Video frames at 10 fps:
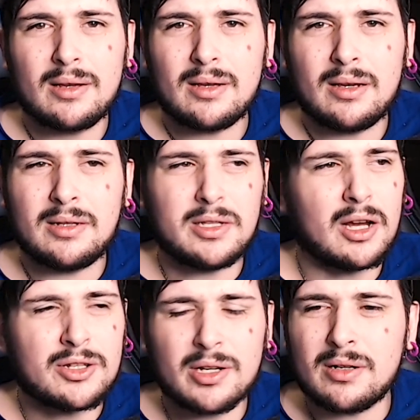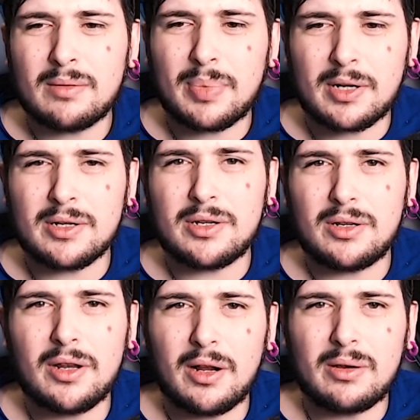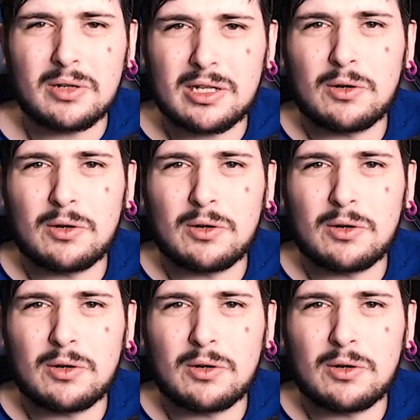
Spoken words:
It doesn't, because, you know, you're still